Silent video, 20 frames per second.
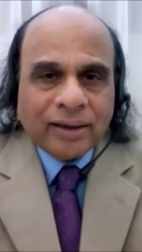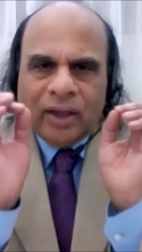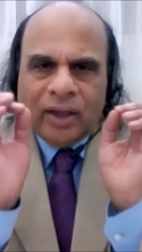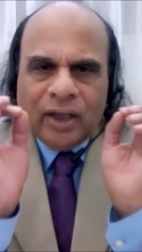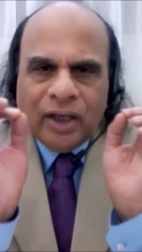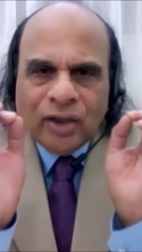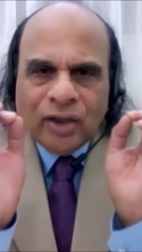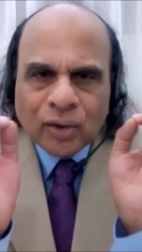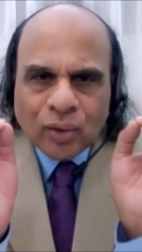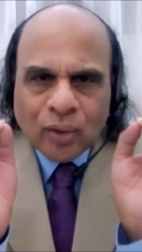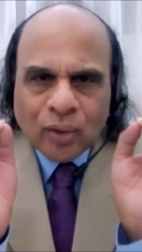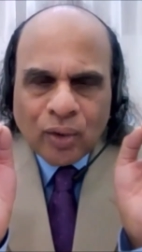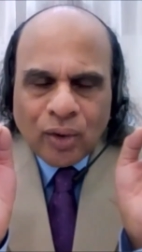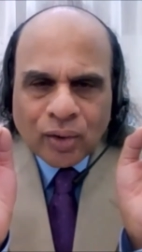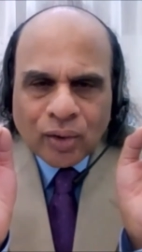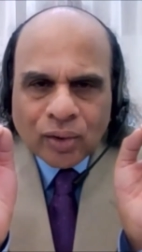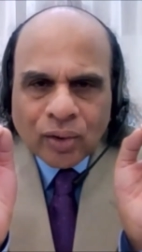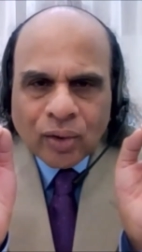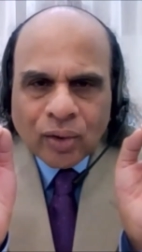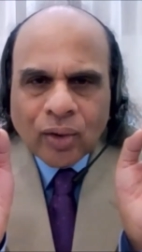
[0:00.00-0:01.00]
This
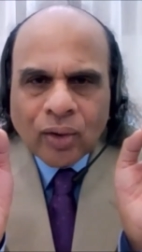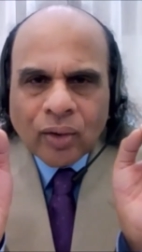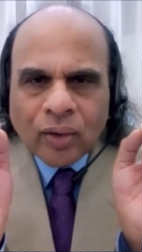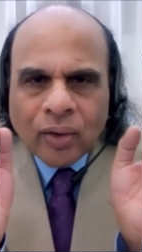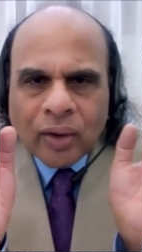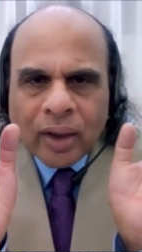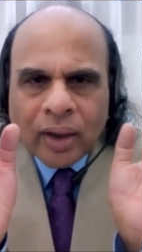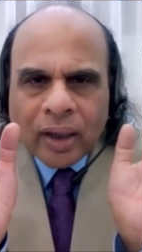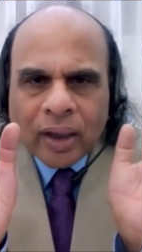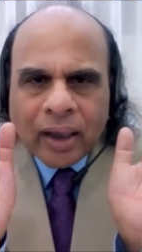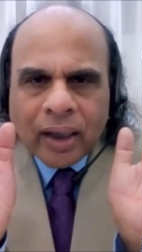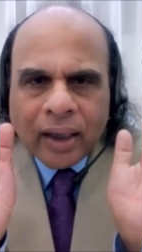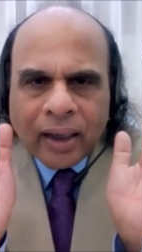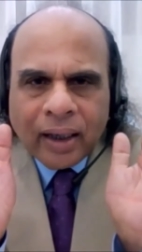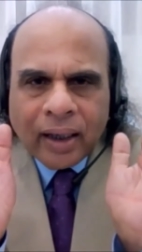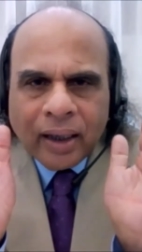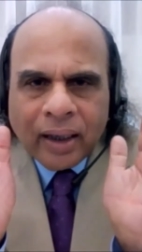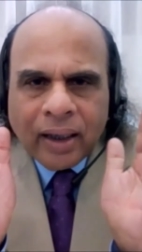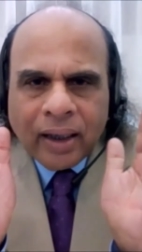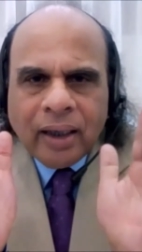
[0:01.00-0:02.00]
also
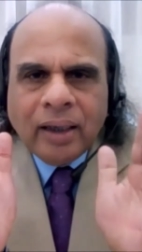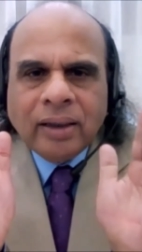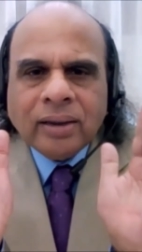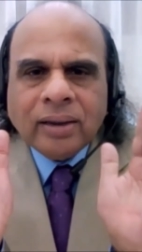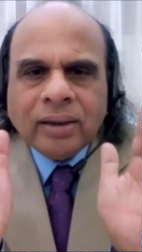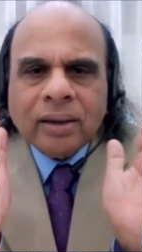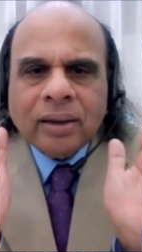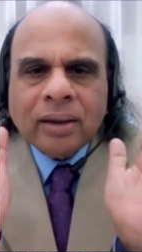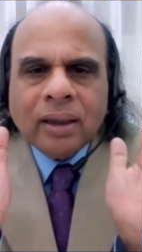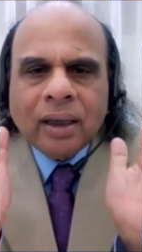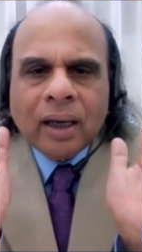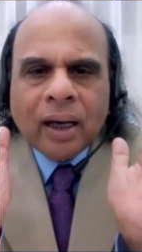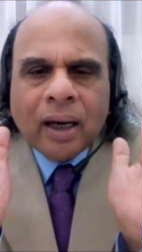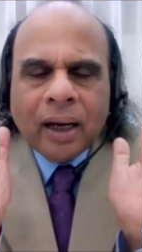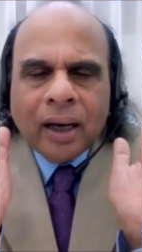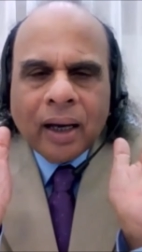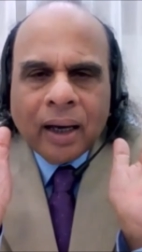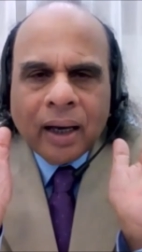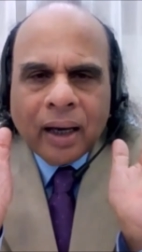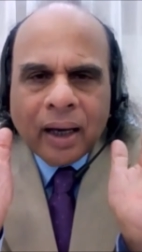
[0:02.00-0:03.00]
is
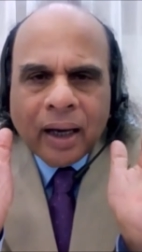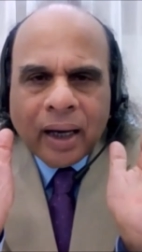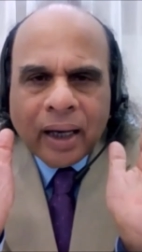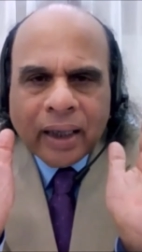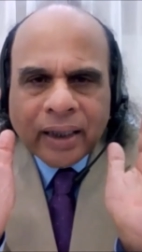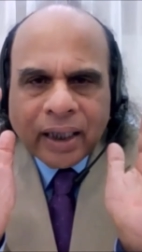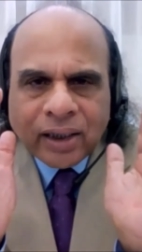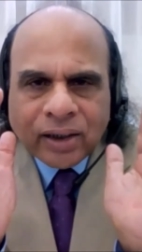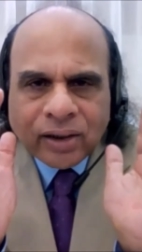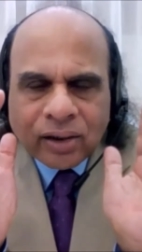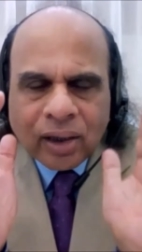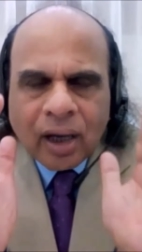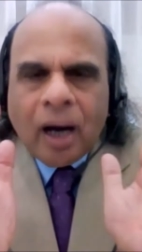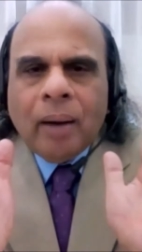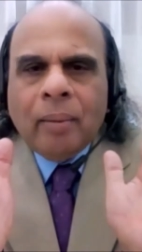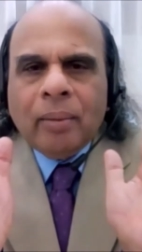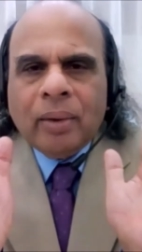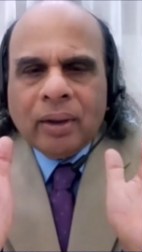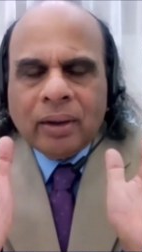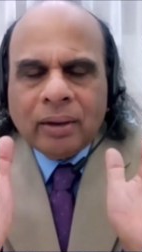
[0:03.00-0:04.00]
an
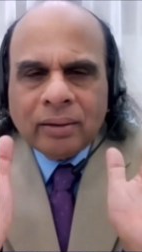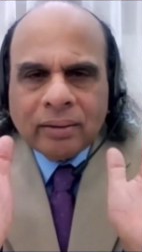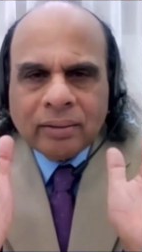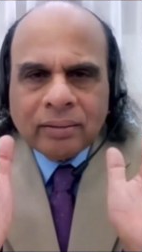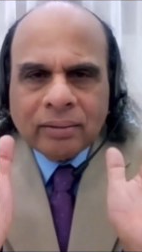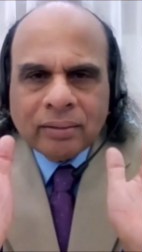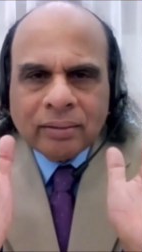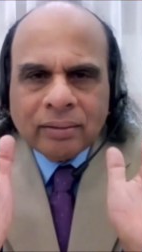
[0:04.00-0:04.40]
example